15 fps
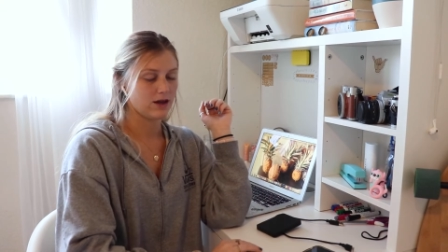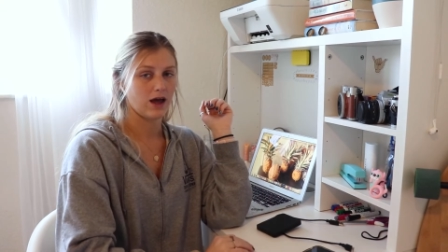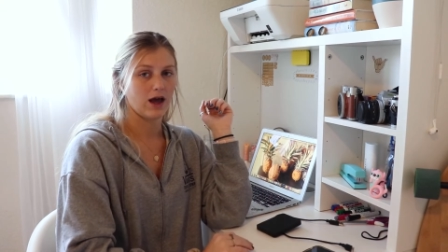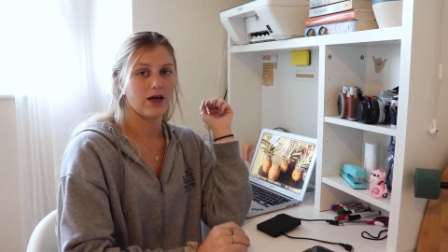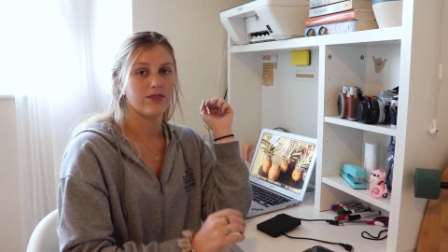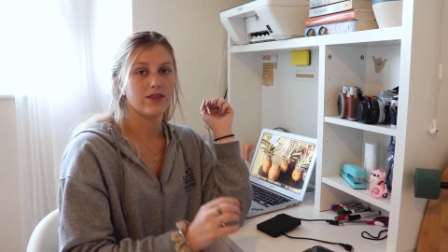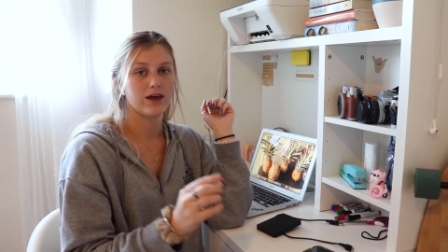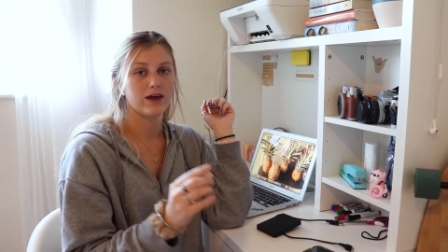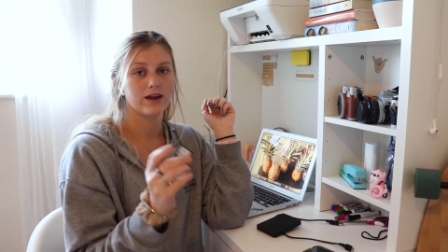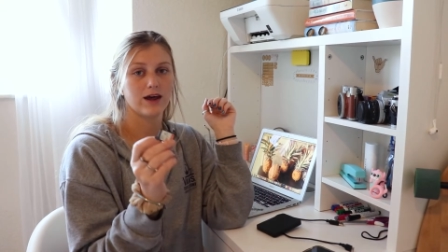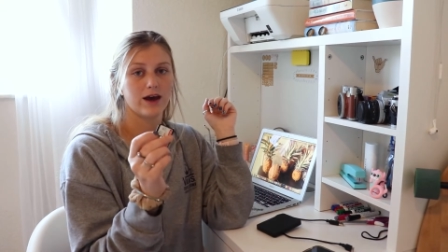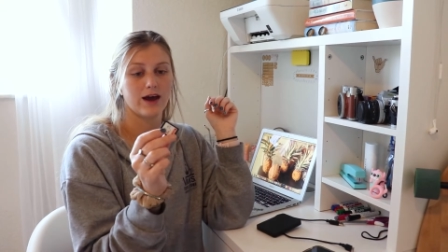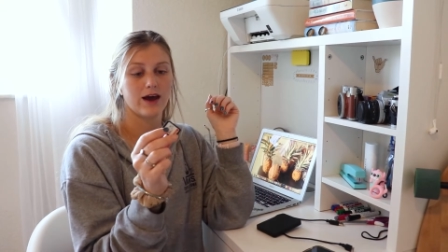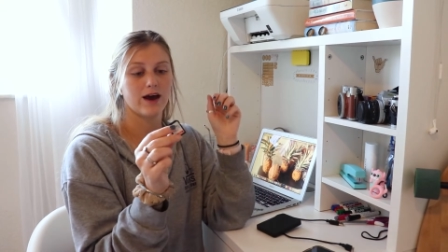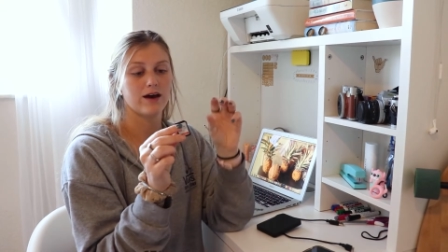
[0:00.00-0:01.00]
And then
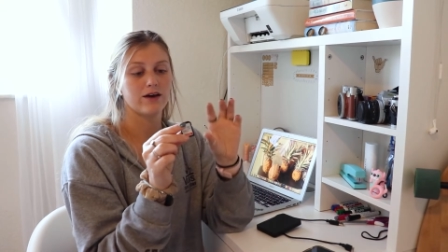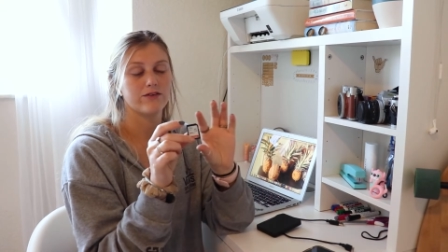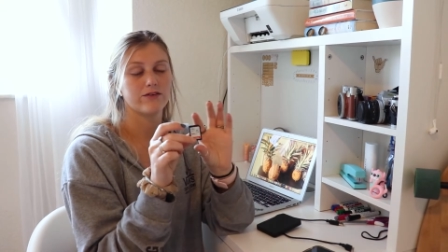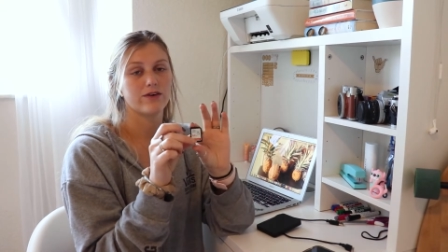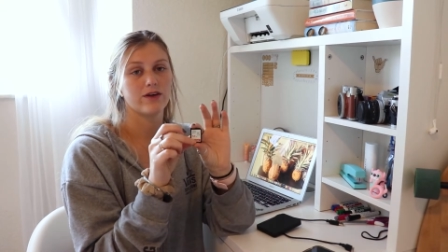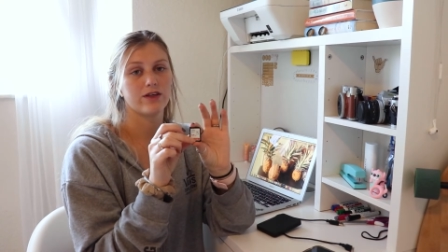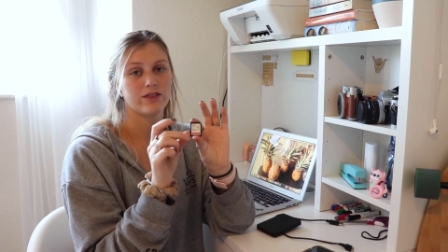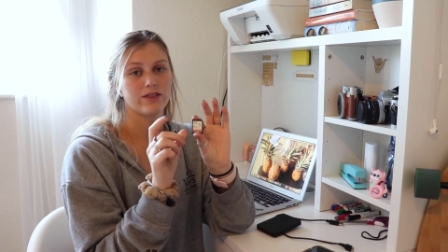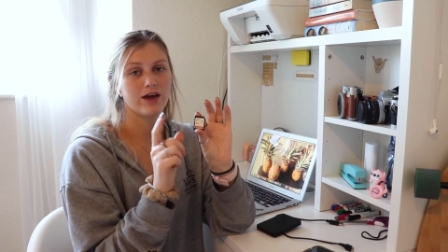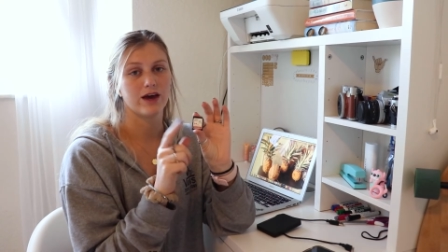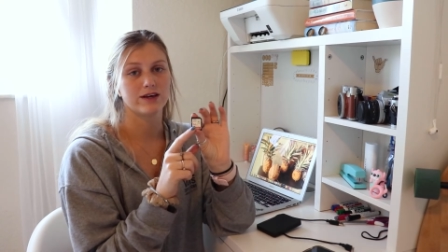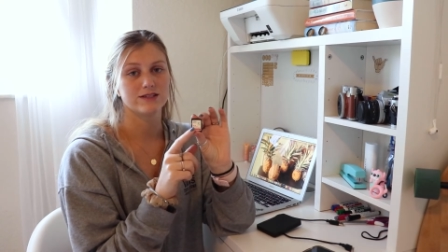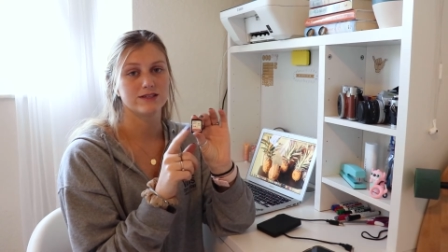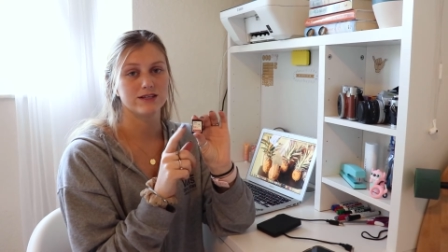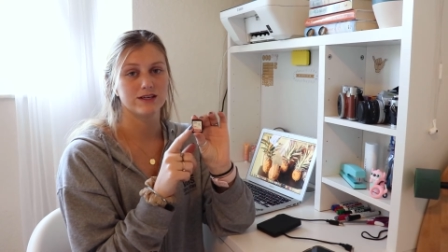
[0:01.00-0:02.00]
I have the
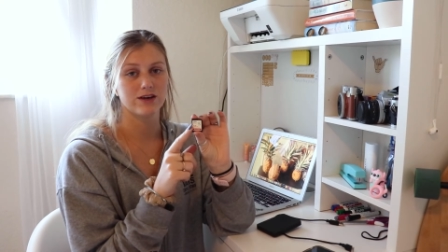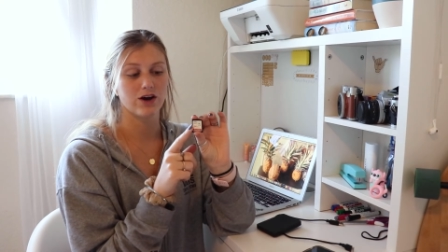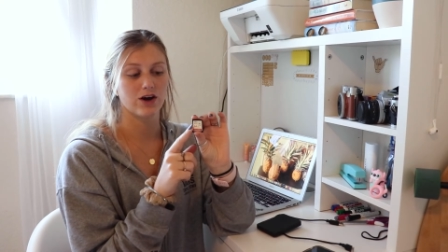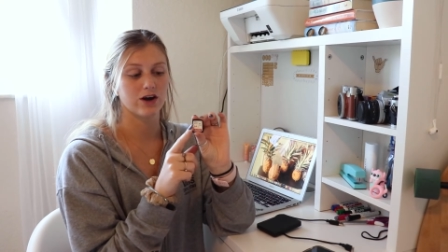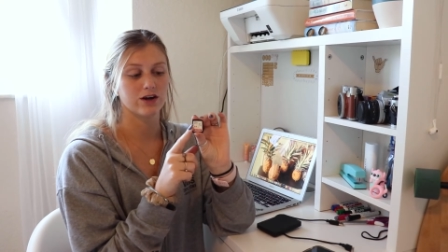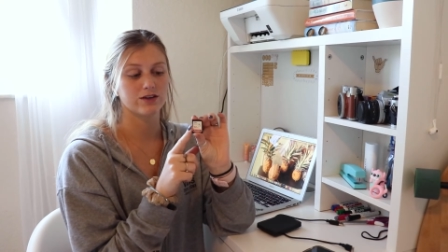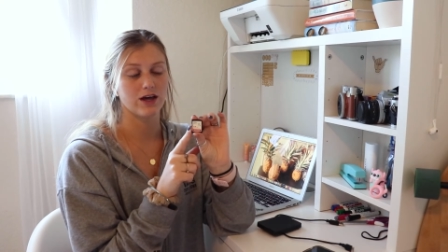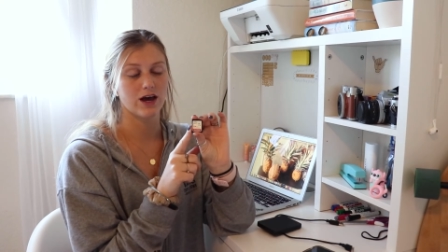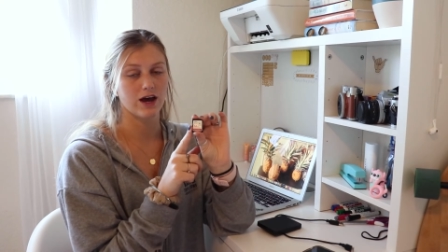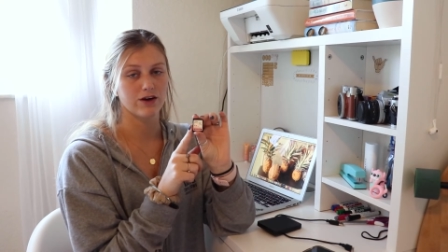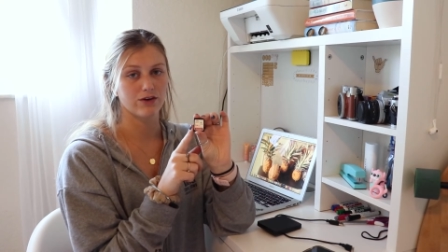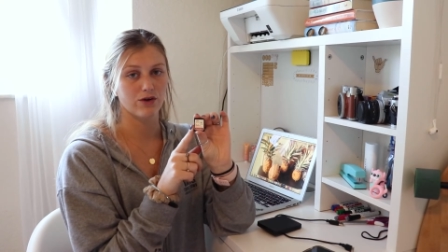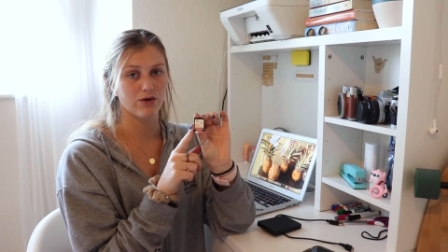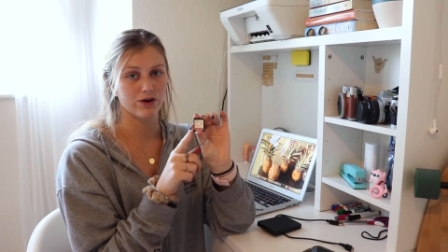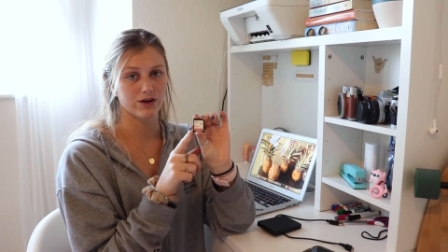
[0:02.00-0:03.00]
SD card that I
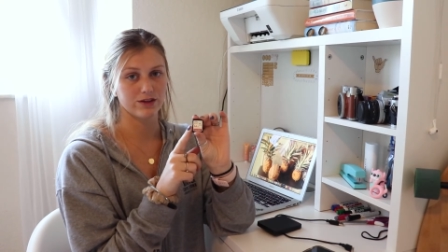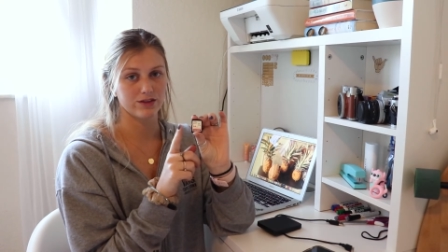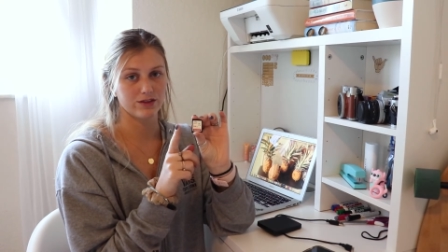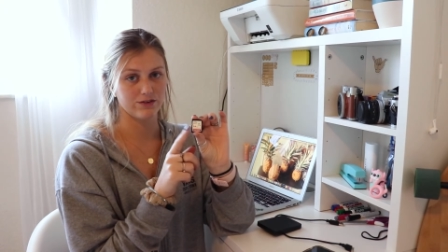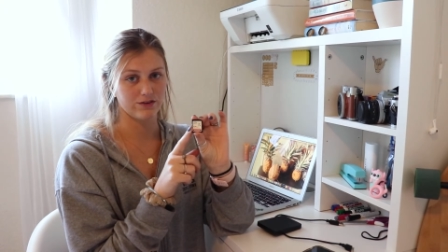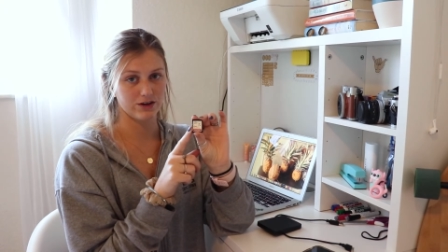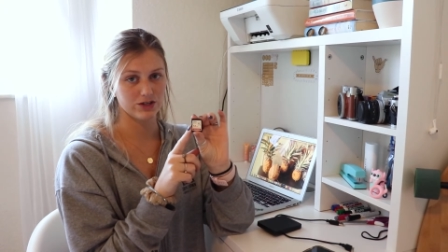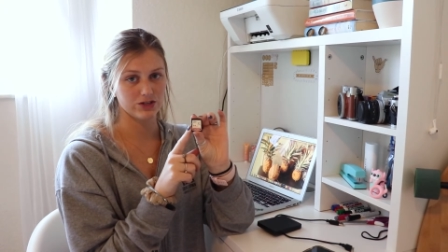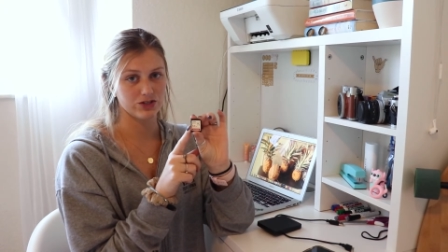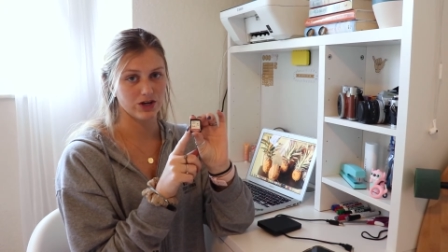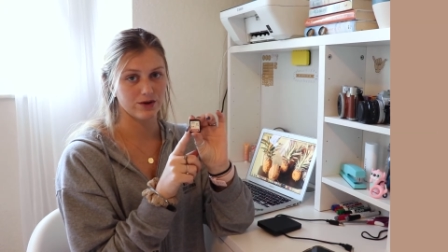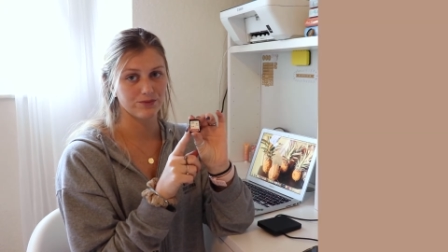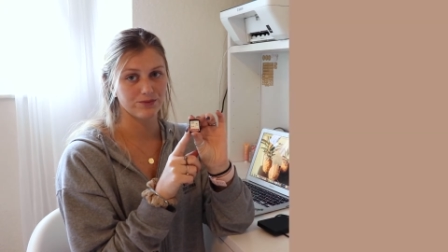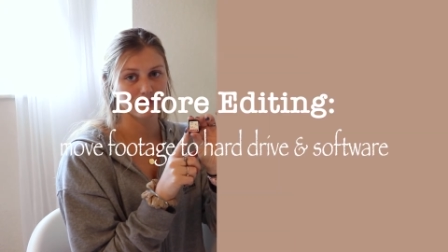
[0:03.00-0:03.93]
recorded the footage on.